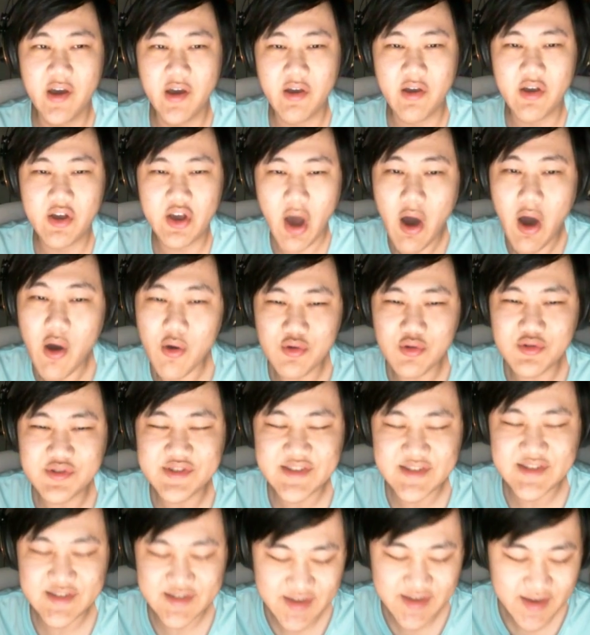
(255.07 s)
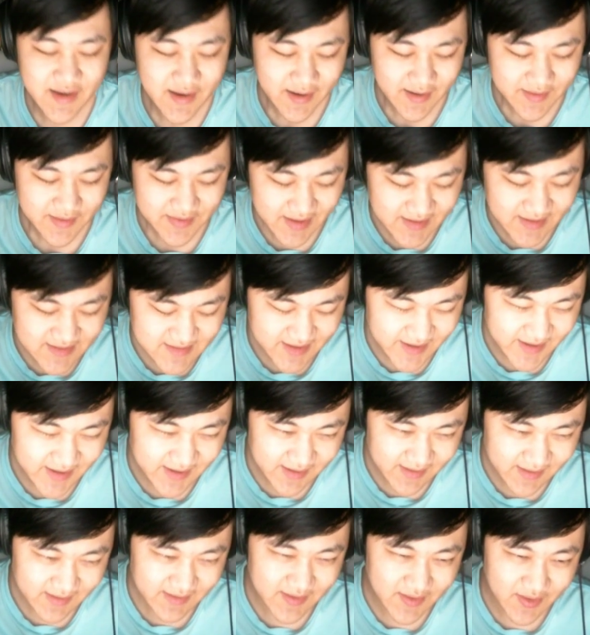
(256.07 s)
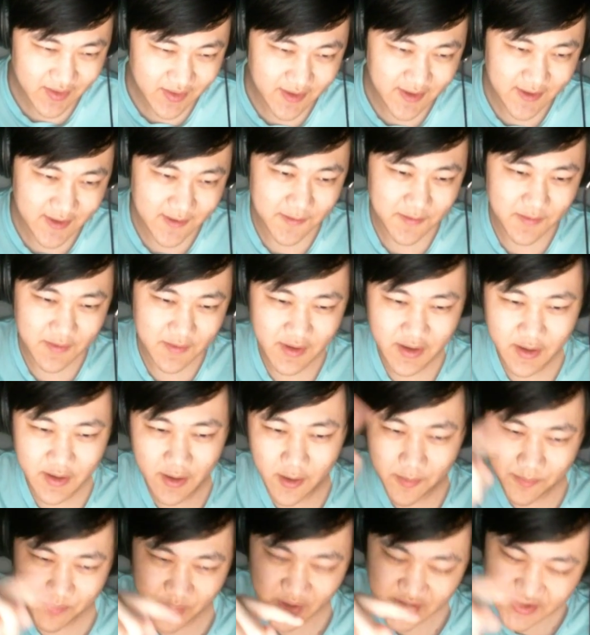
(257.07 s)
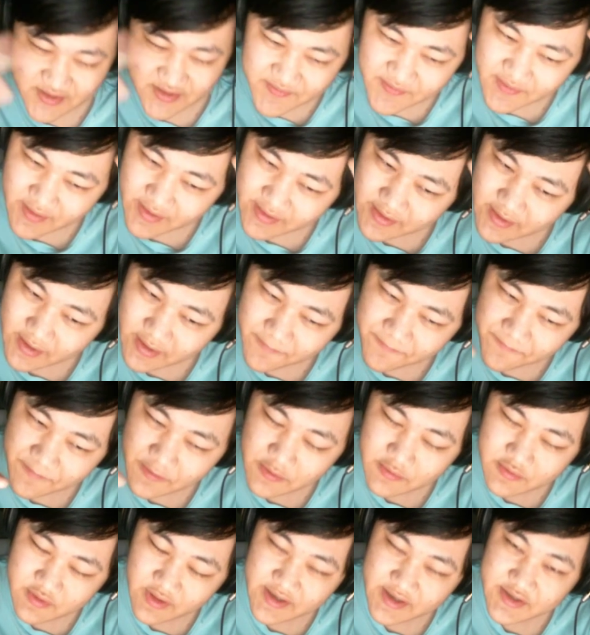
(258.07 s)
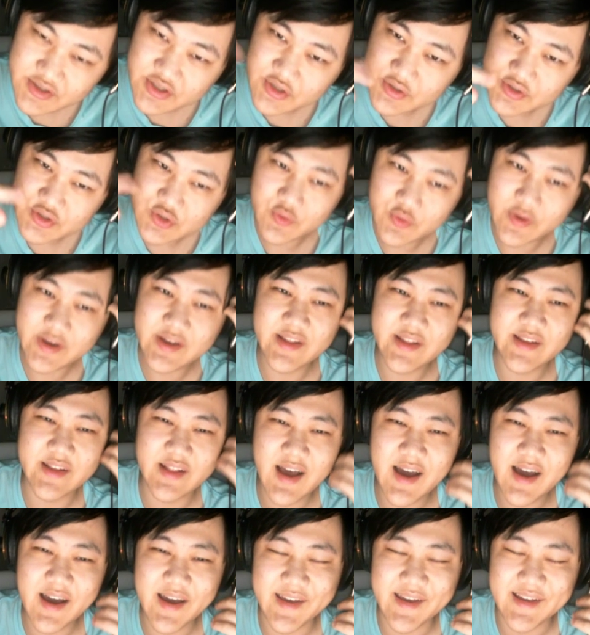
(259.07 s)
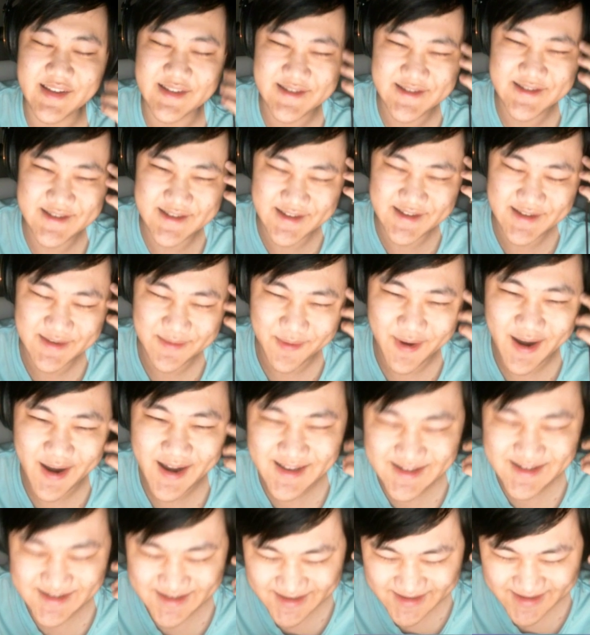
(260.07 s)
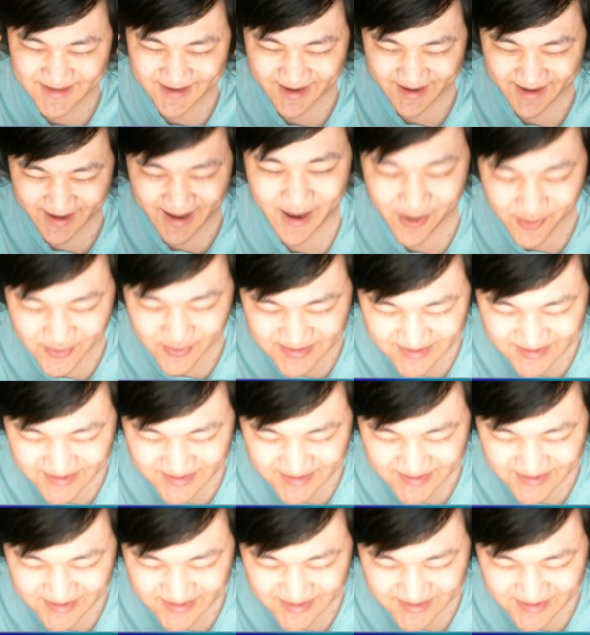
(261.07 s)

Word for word: ghost. That's like a bunch of, like, a few, like, 2 squiggly lines. Why is it, how is